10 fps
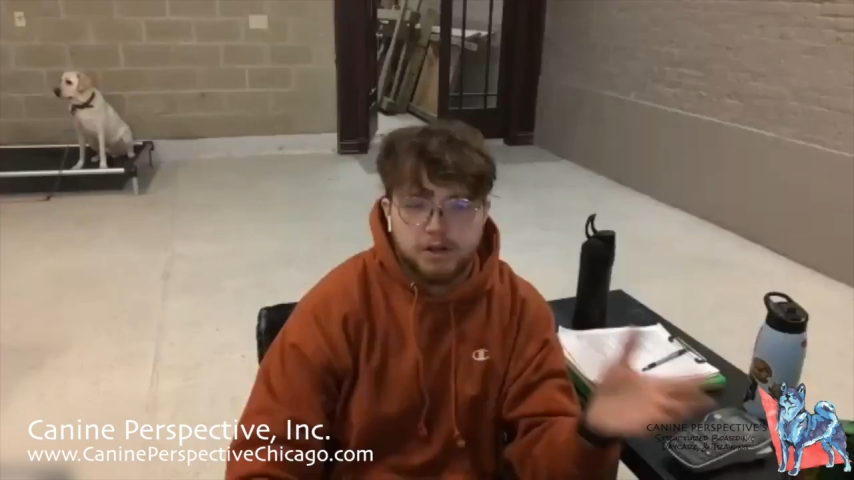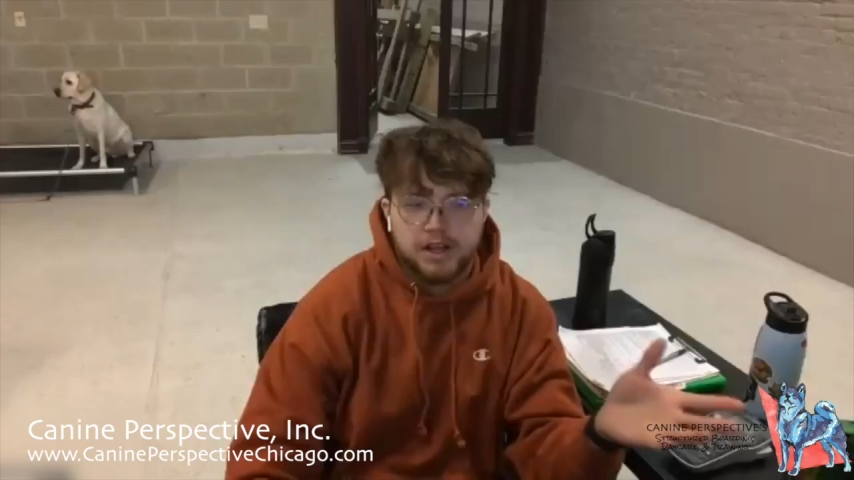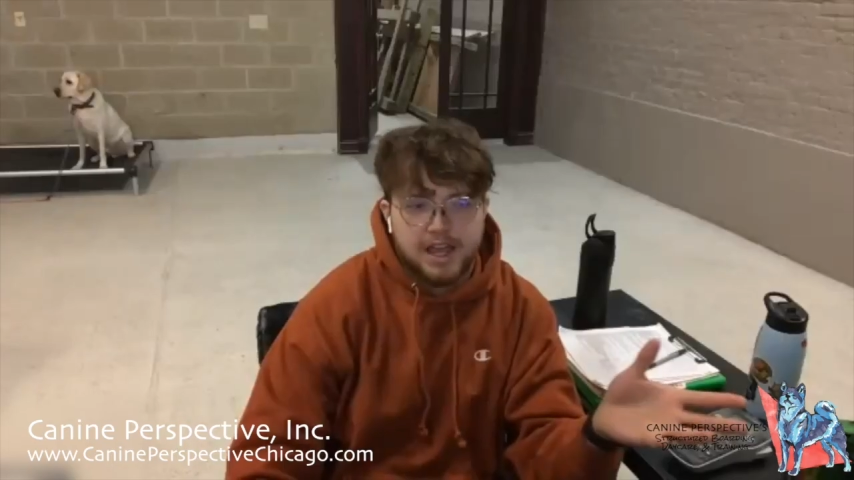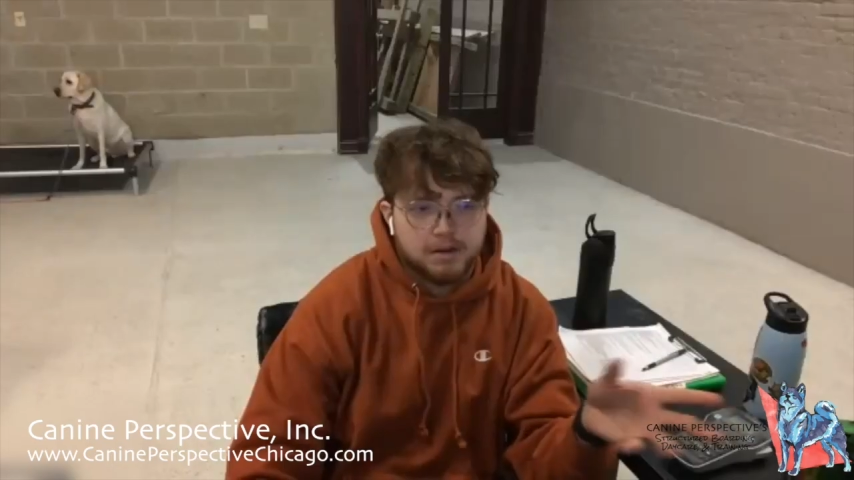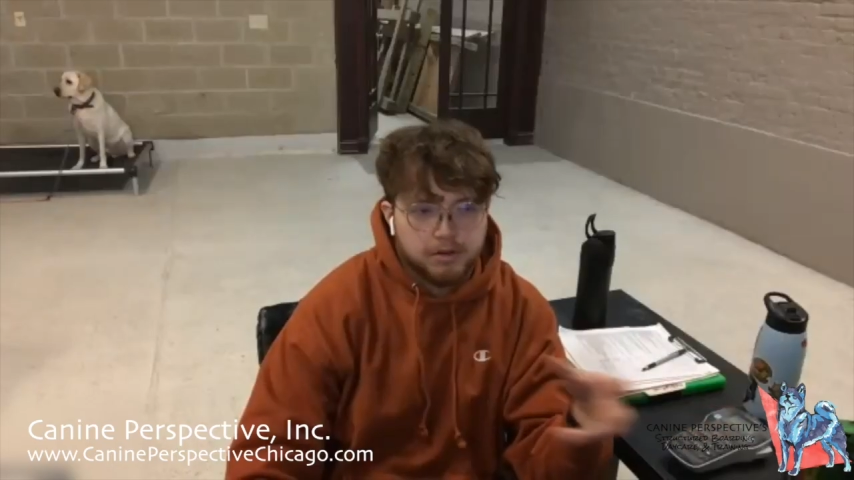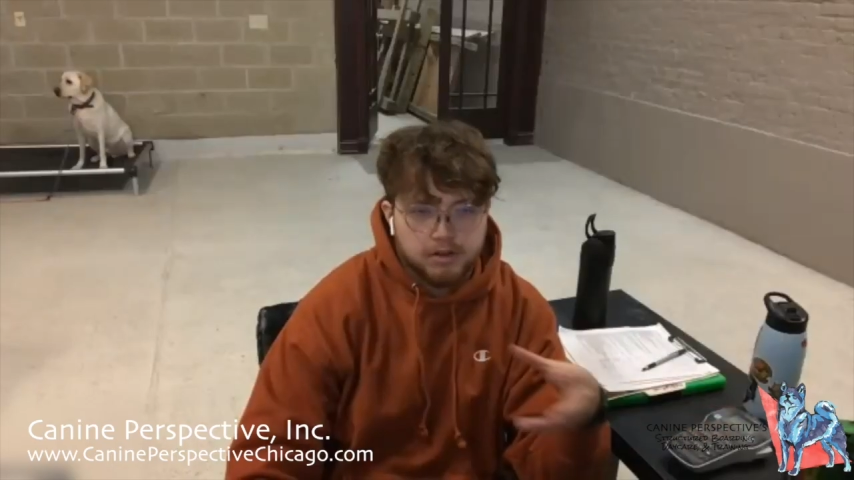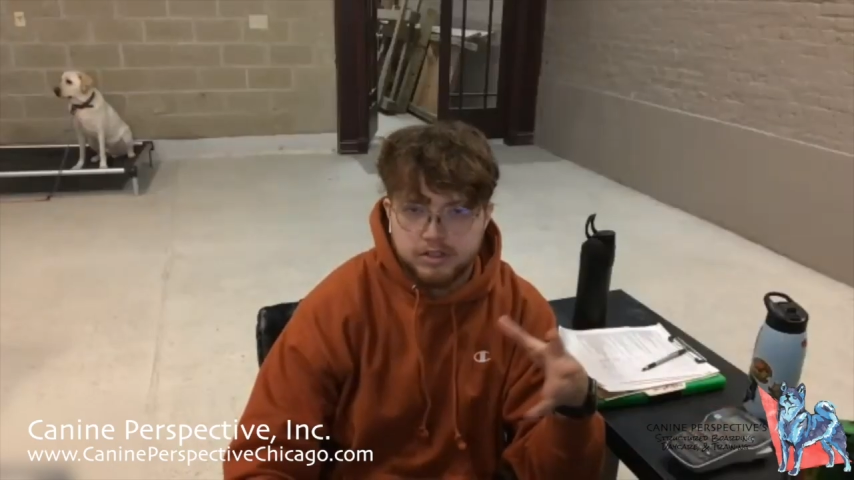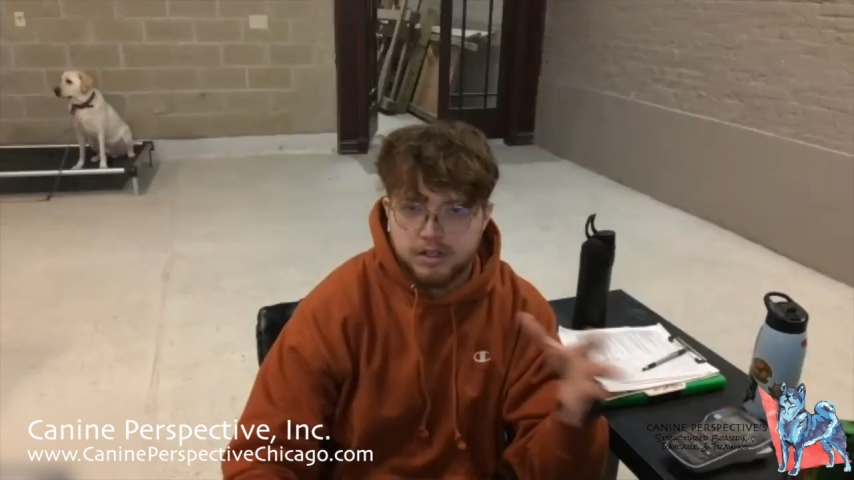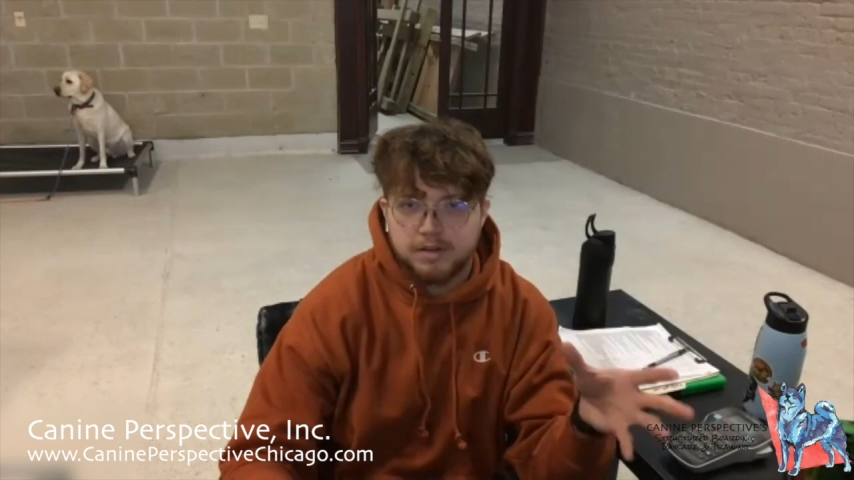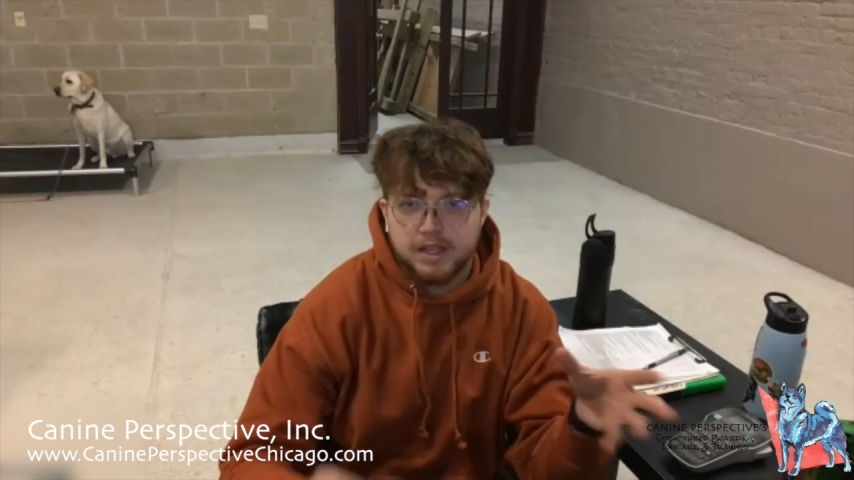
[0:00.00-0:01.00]
small animal
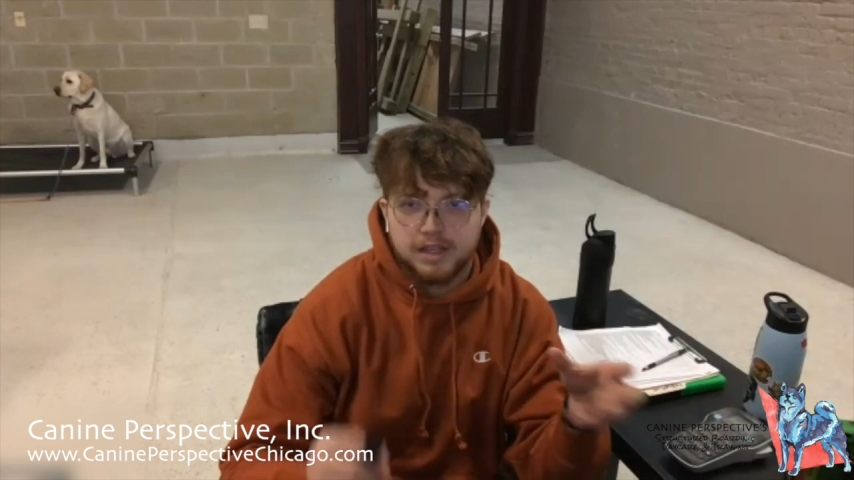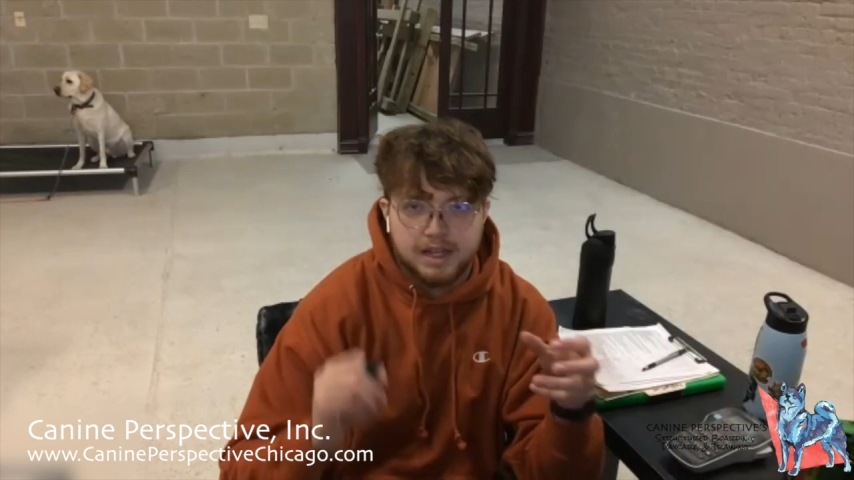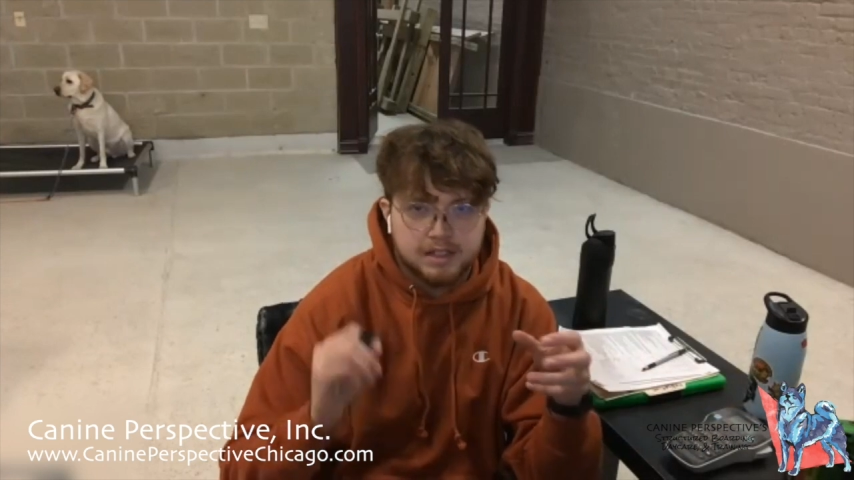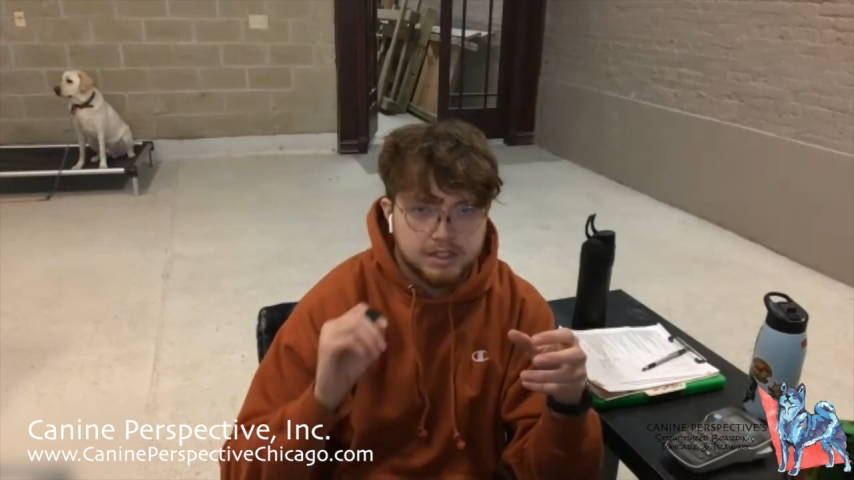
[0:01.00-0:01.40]
or something that